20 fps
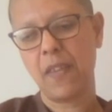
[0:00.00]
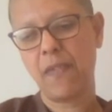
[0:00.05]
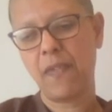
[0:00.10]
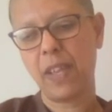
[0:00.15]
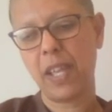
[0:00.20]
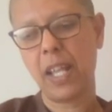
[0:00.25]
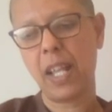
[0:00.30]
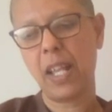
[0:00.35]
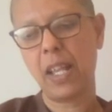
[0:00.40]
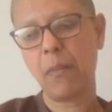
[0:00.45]

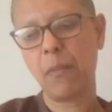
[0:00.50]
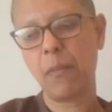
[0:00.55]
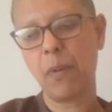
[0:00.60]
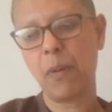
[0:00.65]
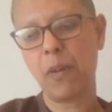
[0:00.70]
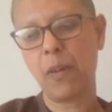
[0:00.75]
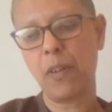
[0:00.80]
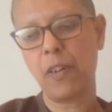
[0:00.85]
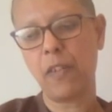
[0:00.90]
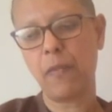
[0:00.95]
feeling
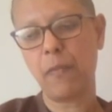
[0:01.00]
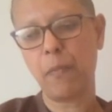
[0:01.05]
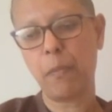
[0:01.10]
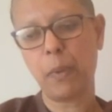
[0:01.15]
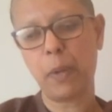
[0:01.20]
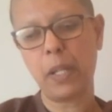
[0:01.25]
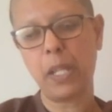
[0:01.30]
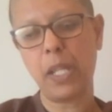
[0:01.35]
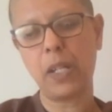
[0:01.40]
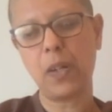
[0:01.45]
born of
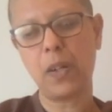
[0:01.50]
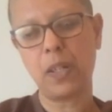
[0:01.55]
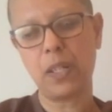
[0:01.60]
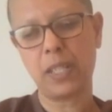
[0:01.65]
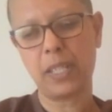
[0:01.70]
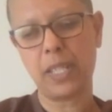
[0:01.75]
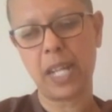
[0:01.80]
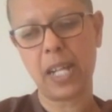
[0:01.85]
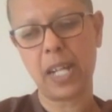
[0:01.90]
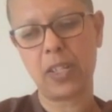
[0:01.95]
body
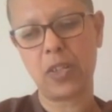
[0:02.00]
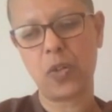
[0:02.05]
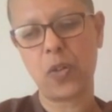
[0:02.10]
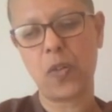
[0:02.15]
contact,